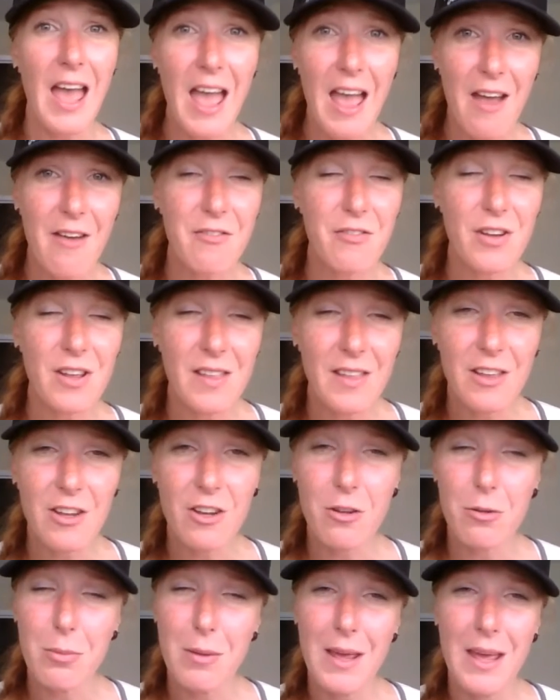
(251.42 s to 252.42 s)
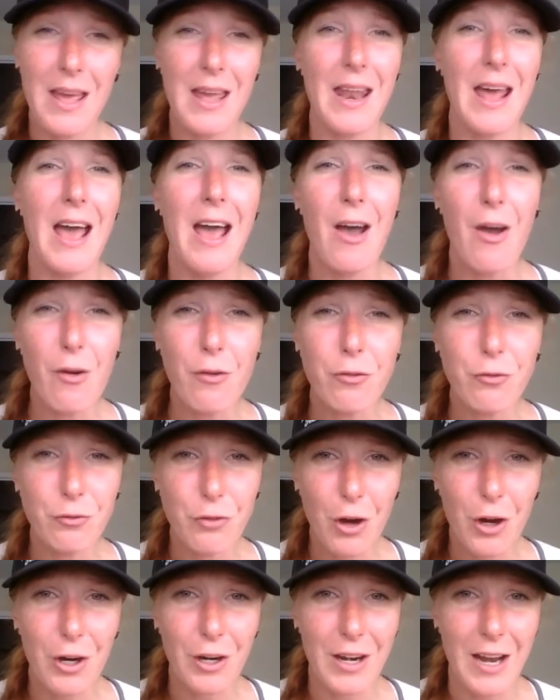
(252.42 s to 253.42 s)
Every little bit. How
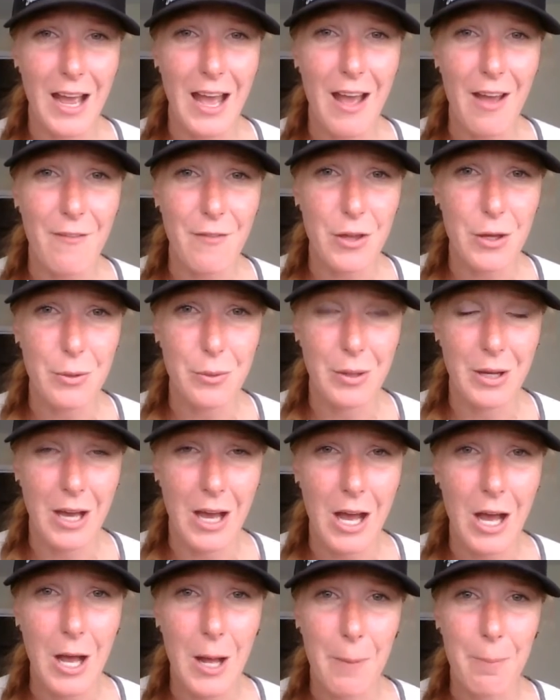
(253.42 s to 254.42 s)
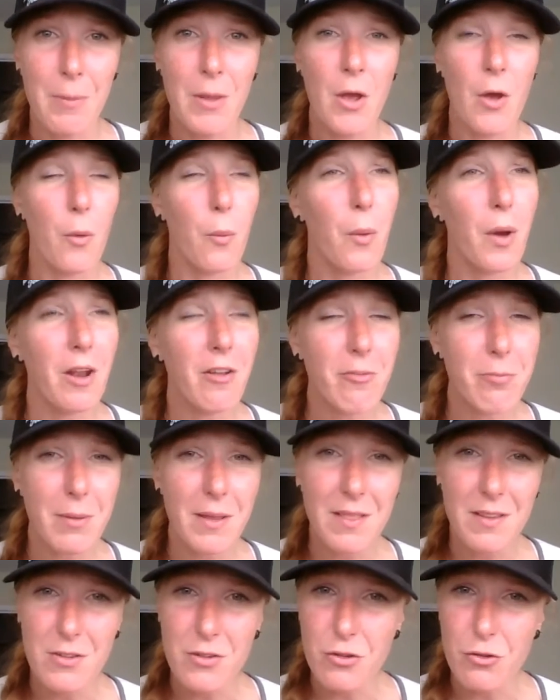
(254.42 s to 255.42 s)
far have you come? What have
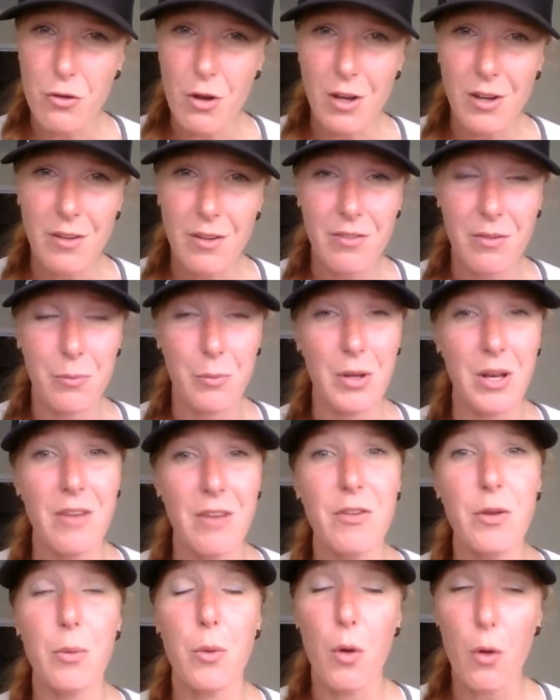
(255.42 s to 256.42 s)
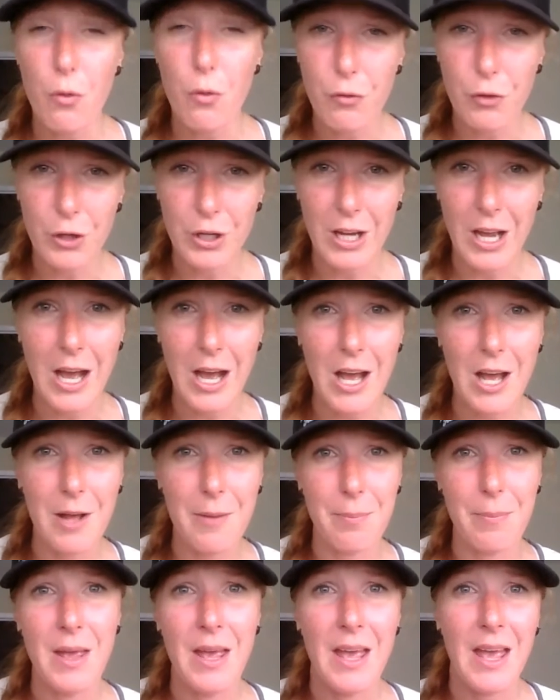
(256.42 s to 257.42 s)
been the struggles and what have you
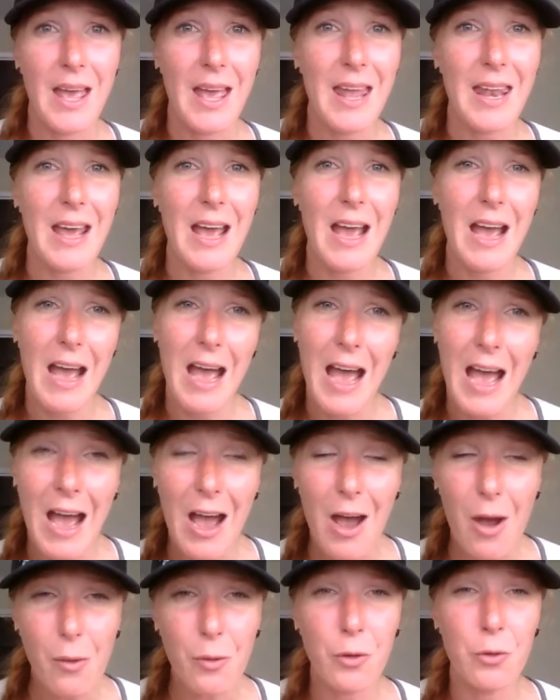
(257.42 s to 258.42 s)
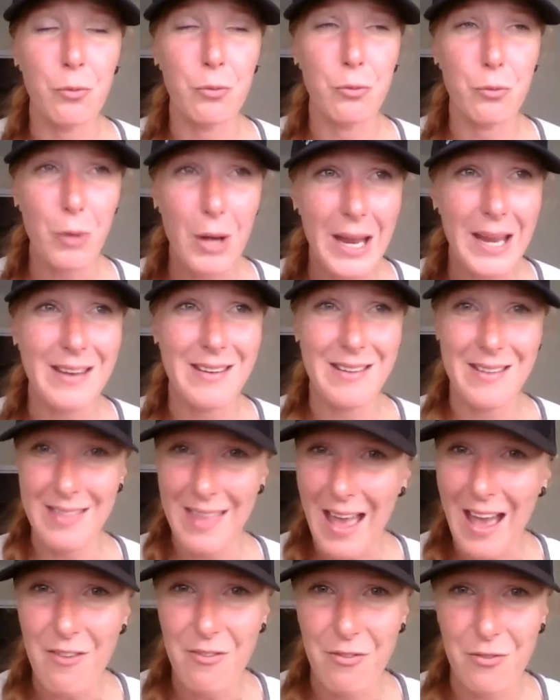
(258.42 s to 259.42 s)
overcome? And how great did
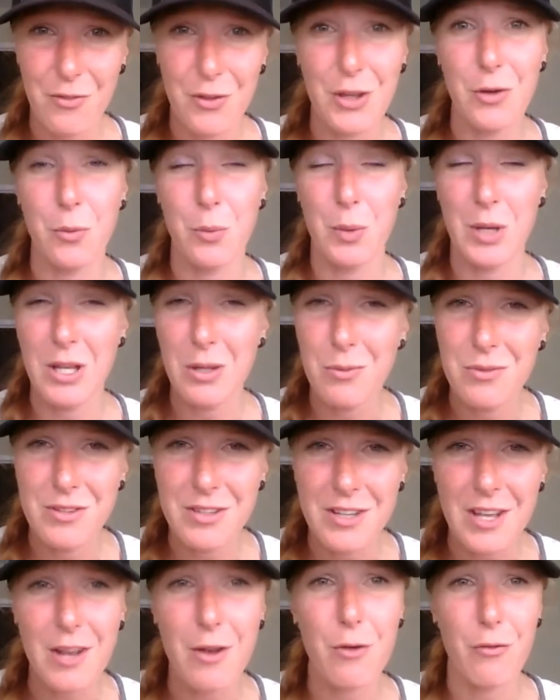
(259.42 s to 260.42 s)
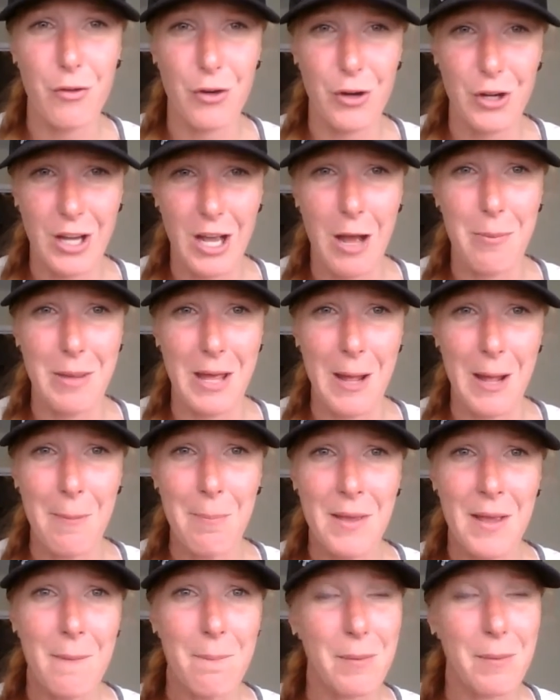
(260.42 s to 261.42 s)
that feel when you did overcome it?
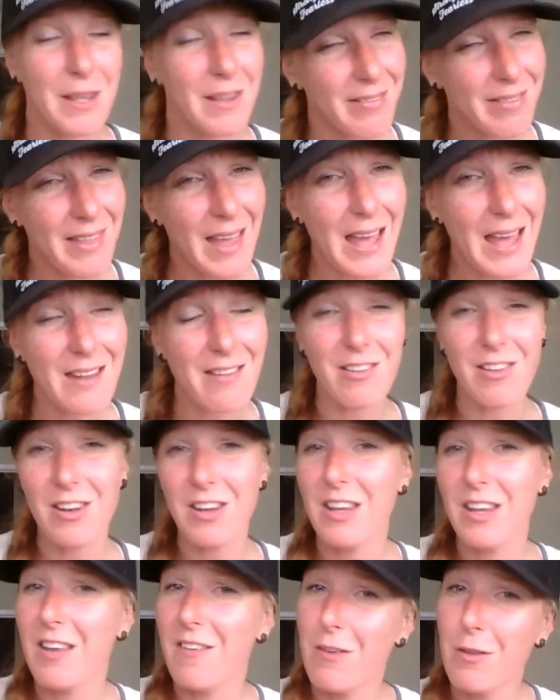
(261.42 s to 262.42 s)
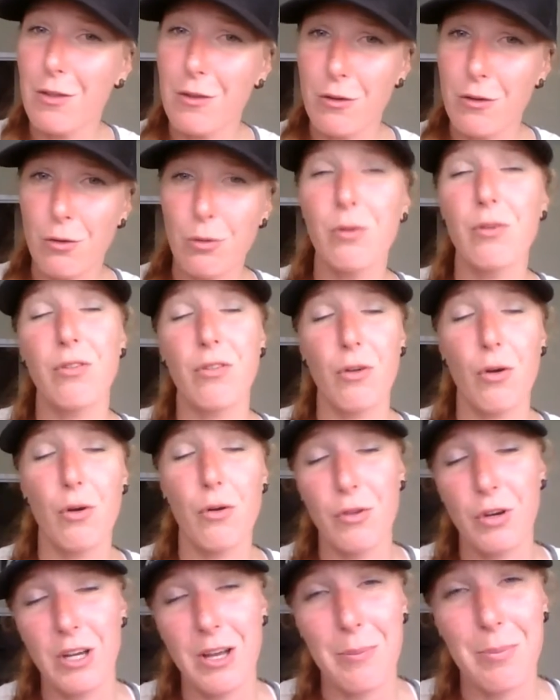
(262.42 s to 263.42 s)
Because that is going to give you the tools to
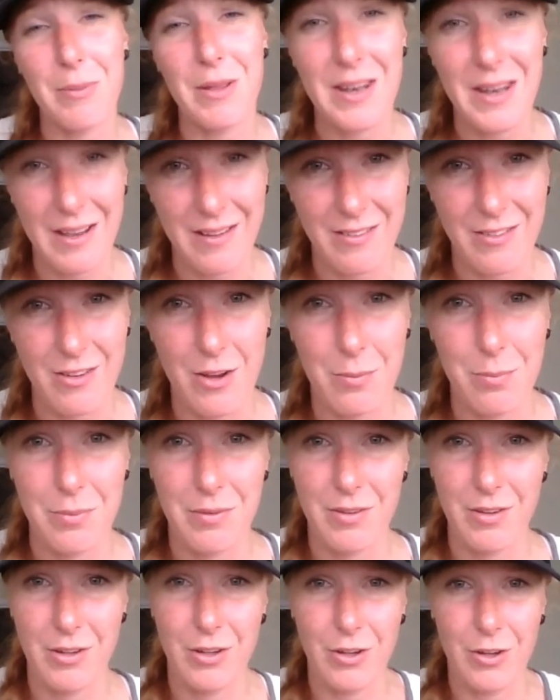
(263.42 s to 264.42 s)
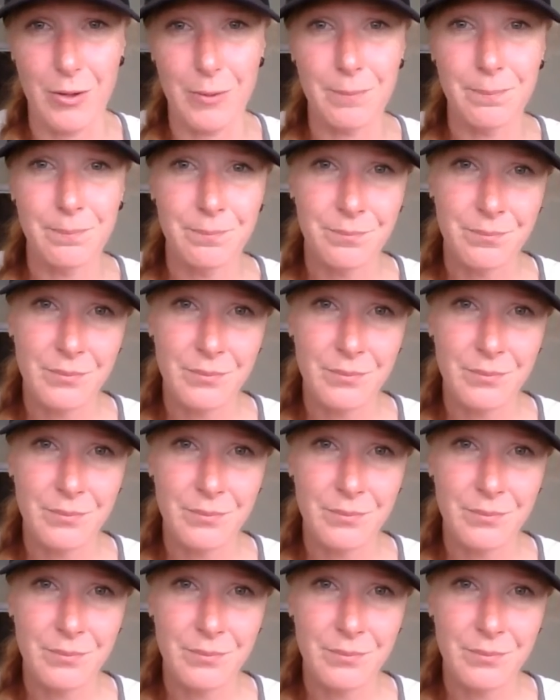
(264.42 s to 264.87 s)
overcome the next obstacle.